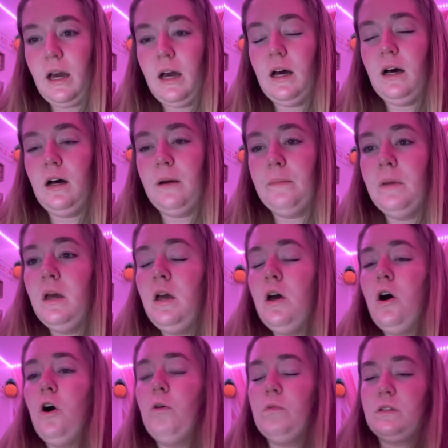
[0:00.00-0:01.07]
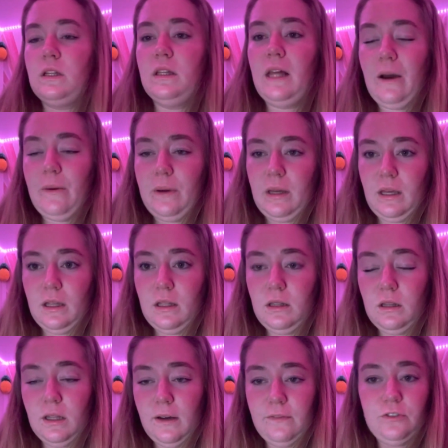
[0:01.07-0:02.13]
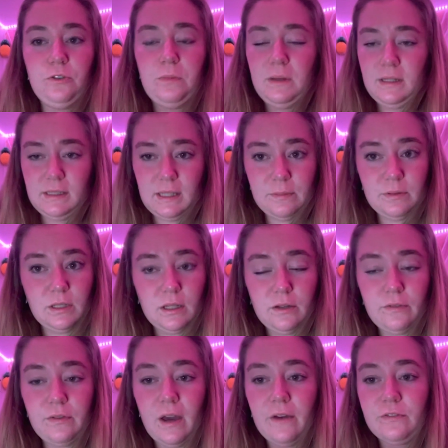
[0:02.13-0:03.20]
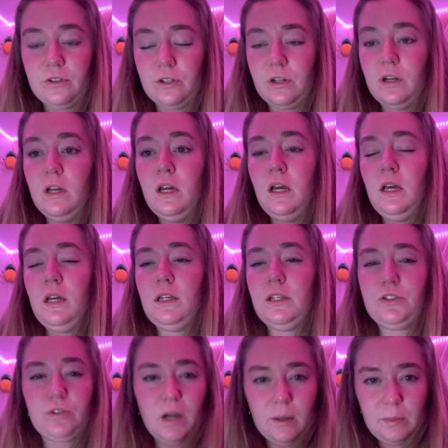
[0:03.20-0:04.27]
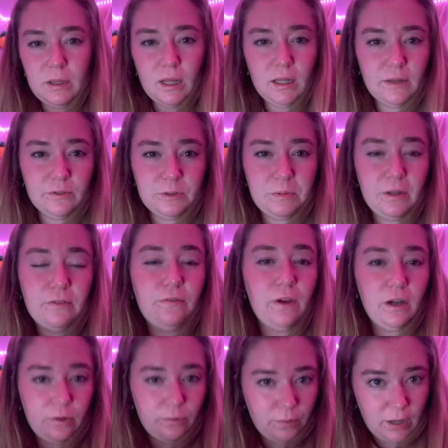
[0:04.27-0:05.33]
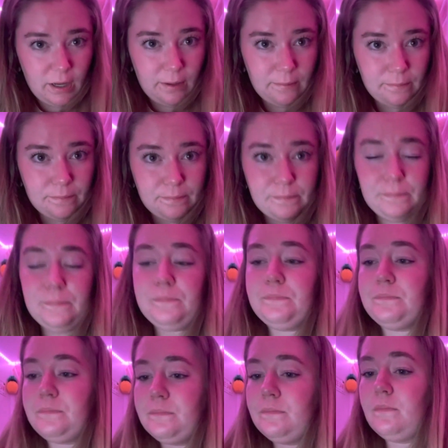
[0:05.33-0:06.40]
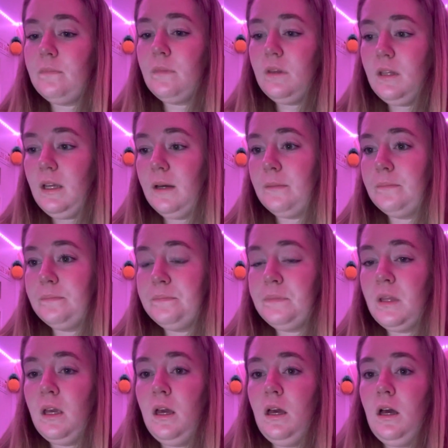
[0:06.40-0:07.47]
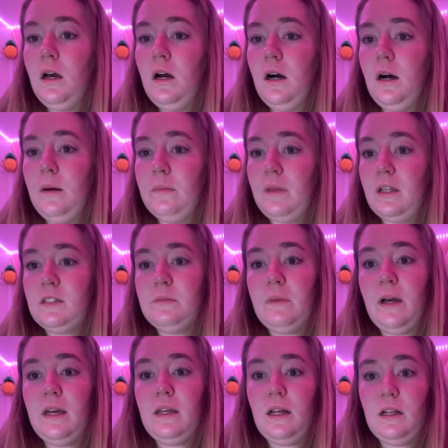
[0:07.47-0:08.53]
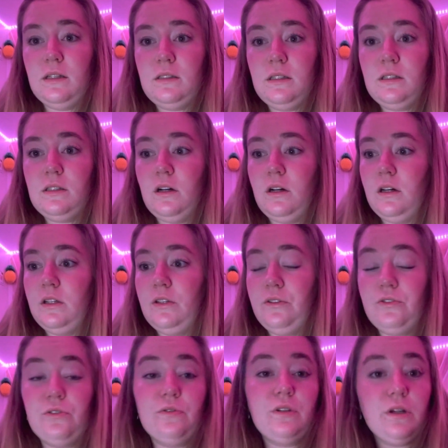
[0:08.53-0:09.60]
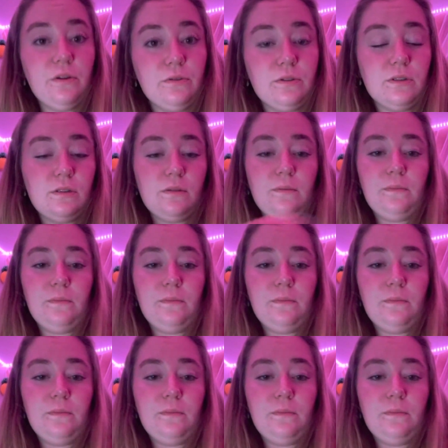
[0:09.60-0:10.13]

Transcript: almost allowing love to be deceptive after describing that love is being faded away. Yeah. That's my analysis on neutral tones.